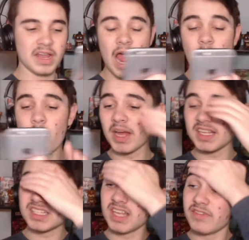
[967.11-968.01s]
How am I at
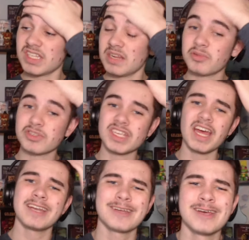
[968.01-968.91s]

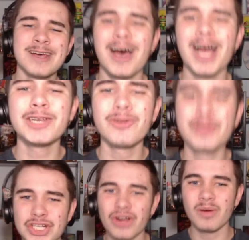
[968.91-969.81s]
17%? I can only
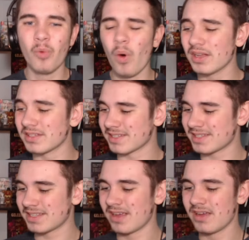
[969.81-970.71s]
shock him once.
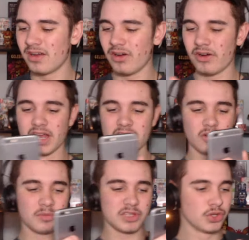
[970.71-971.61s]
Alright, I gotta
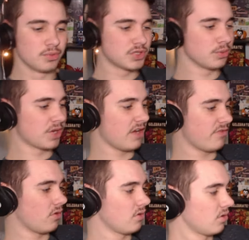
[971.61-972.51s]
be super, super
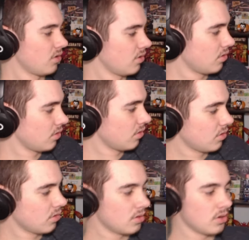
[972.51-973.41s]
careful.
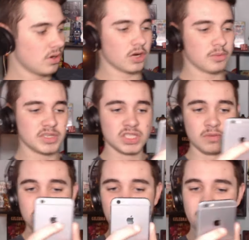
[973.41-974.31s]
I gotta be
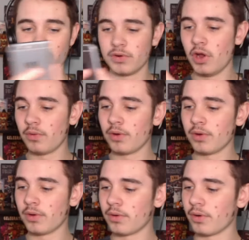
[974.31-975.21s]
super careful. No, no, no,
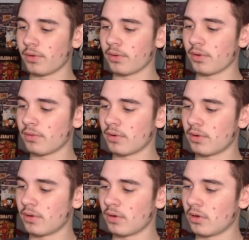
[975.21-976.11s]
no, no, no, no.
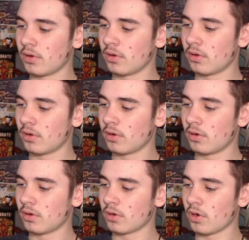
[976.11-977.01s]

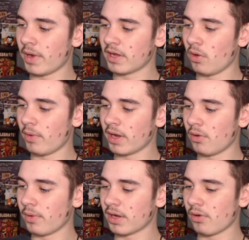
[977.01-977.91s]
Go away, go away, go
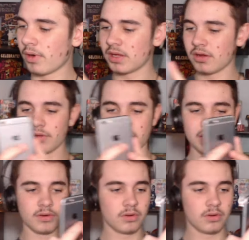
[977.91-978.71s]
away, go away. Oh, thank you.